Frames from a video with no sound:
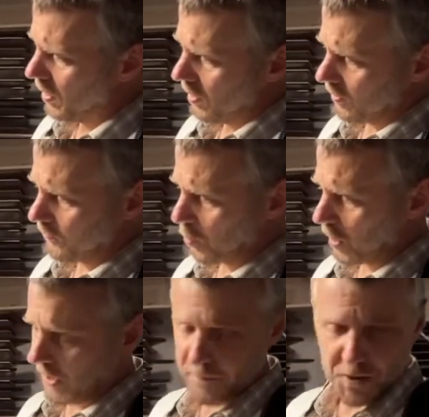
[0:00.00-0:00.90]
The
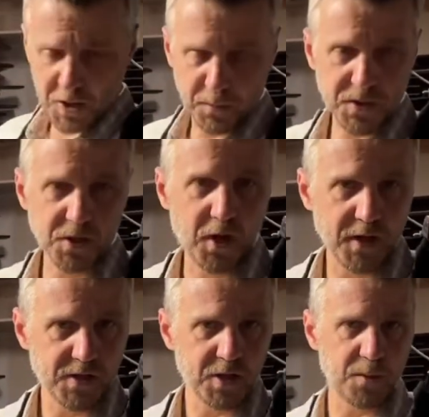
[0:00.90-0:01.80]
411 tip is a
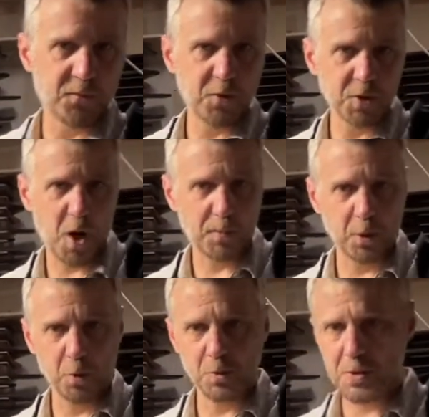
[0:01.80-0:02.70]
nice tip for top
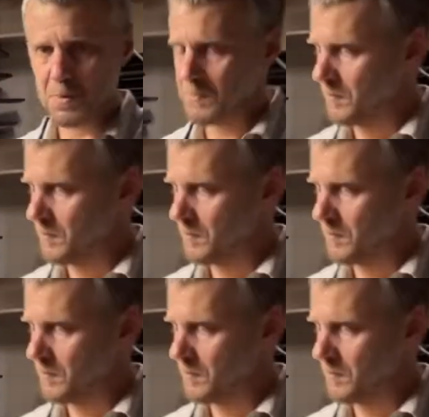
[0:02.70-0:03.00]
coats.